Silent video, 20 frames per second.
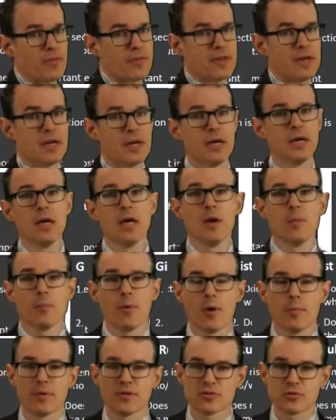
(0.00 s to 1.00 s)
the
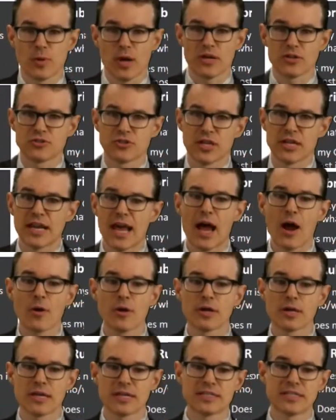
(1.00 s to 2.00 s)
purpose question. How are
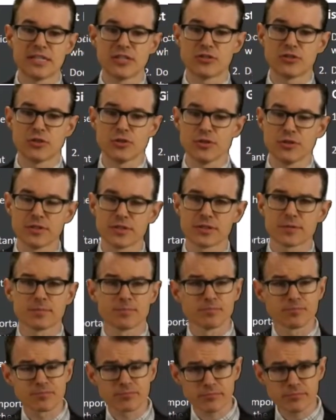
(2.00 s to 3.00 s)
you going to teach students?
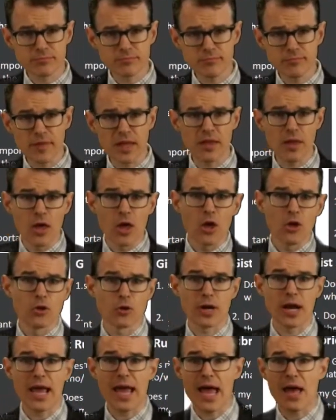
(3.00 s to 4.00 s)

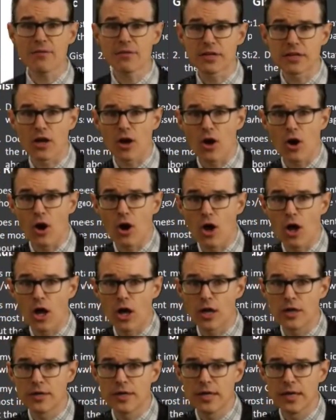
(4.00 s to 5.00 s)
You're going to have it
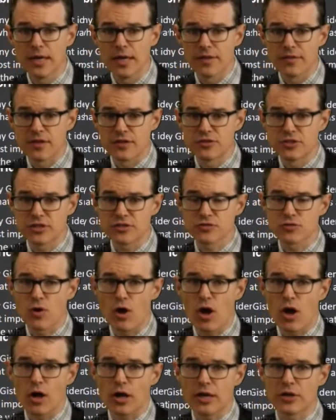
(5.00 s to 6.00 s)
on the gist
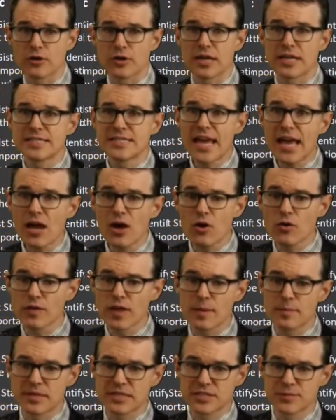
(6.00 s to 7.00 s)
log, and you're going to tell
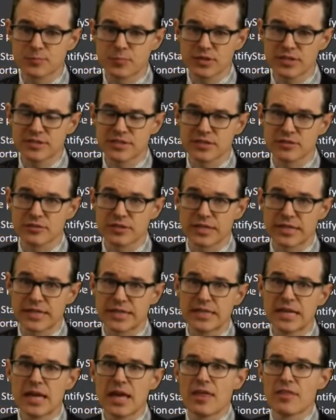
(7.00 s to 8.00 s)
them
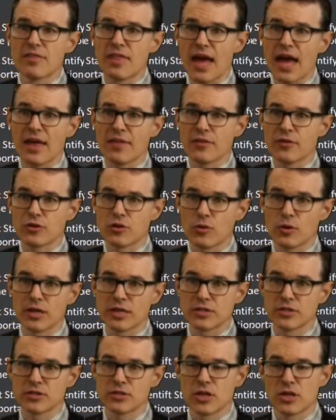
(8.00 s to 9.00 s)
explicitly that
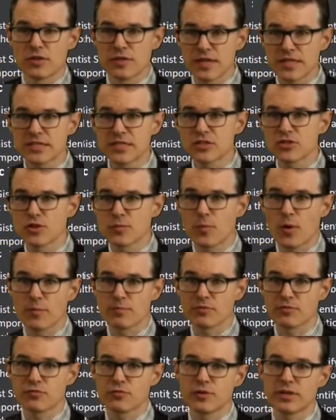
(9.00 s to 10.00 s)
this is your
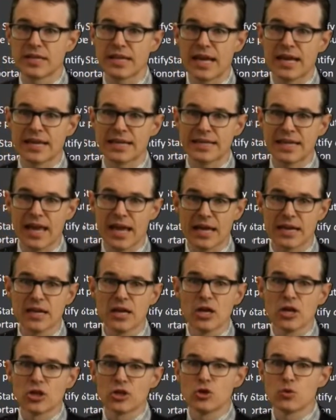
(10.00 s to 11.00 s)
purpose for reading, and again,
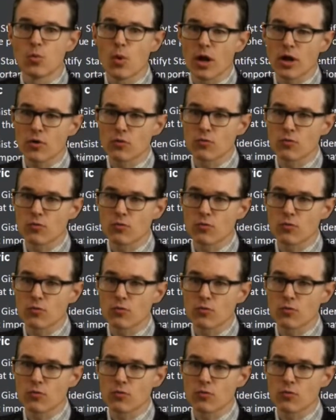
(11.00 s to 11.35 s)
you want to